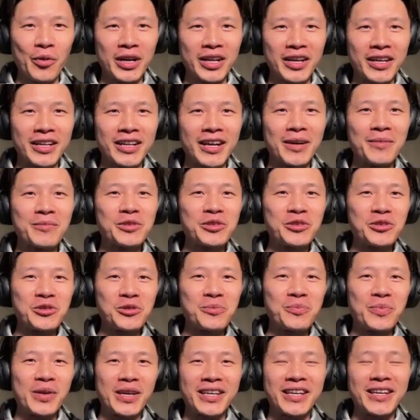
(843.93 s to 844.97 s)
When it
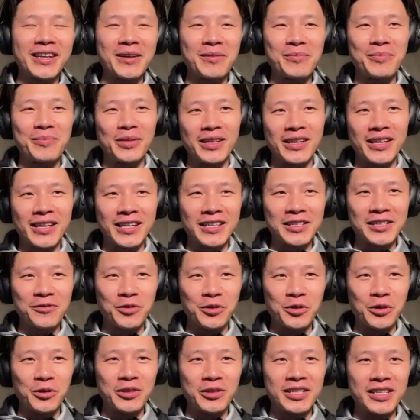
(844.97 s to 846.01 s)
comes to picking up
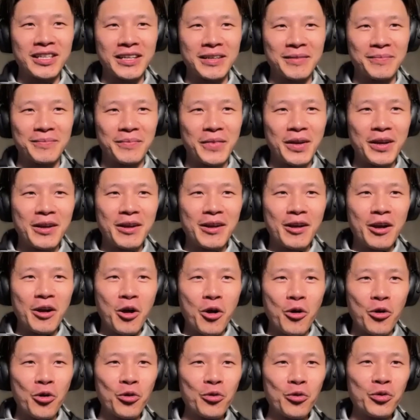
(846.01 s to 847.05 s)
players for your team,
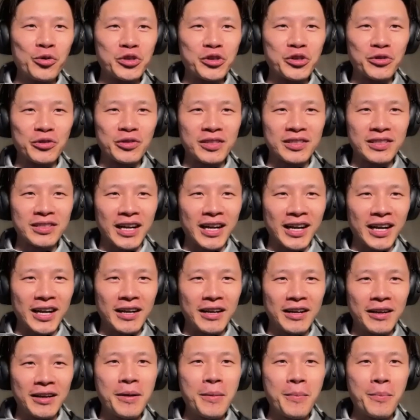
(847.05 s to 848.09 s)
who would you
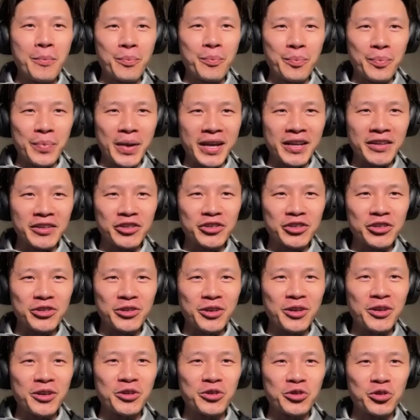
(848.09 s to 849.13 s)
start,
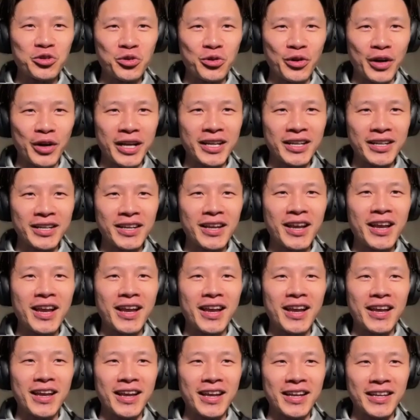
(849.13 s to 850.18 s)
bench, trade,
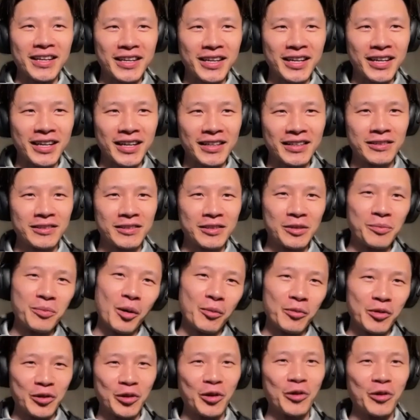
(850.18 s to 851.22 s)
and cut? You
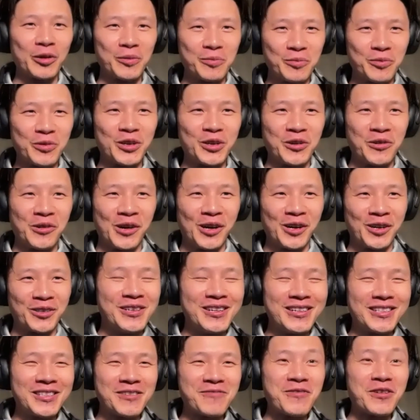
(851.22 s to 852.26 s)
probably know them pretty well.
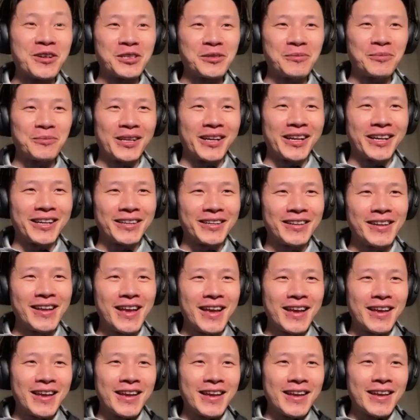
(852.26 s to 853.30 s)
The first player,
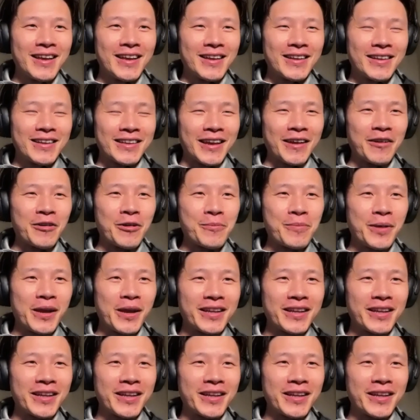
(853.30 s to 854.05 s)
Gary Payton